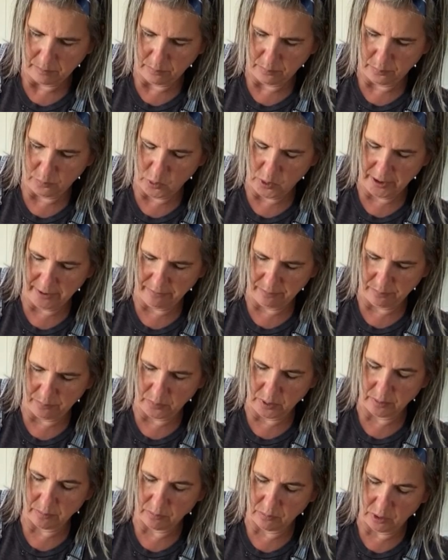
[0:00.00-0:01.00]
way of,
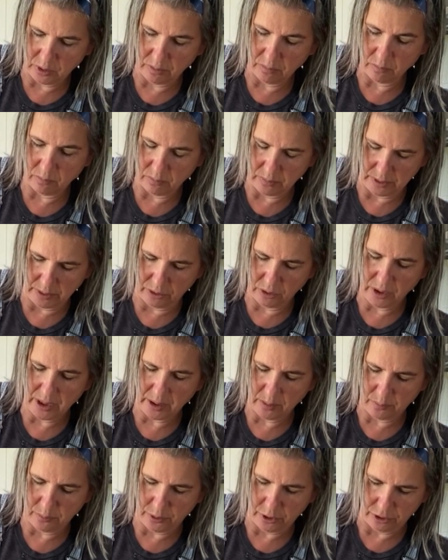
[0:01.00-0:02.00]
you got to
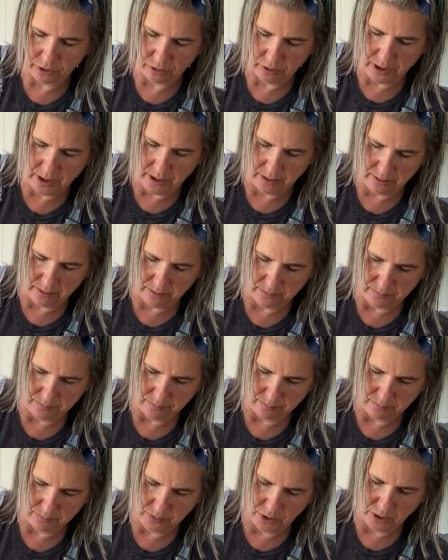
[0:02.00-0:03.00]
pressure can.
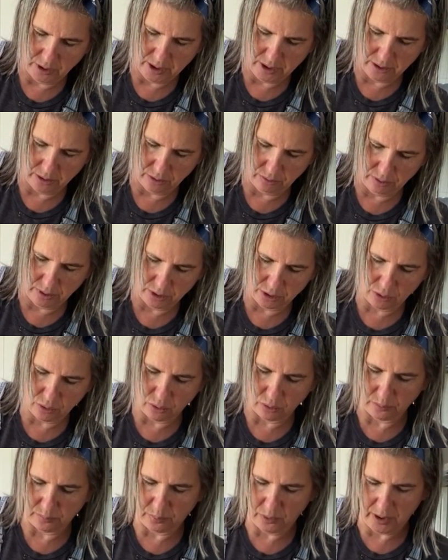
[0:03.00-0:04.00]
You can't do this
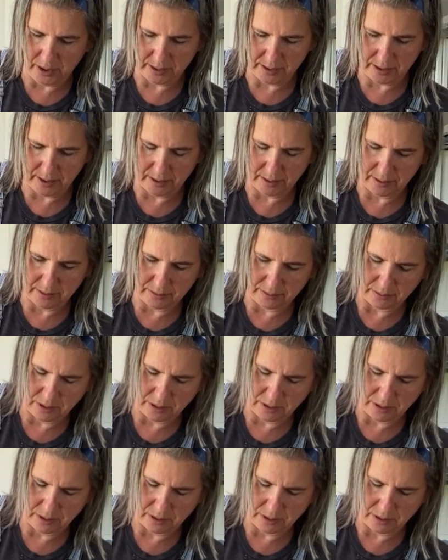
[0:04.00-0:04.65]
cold process.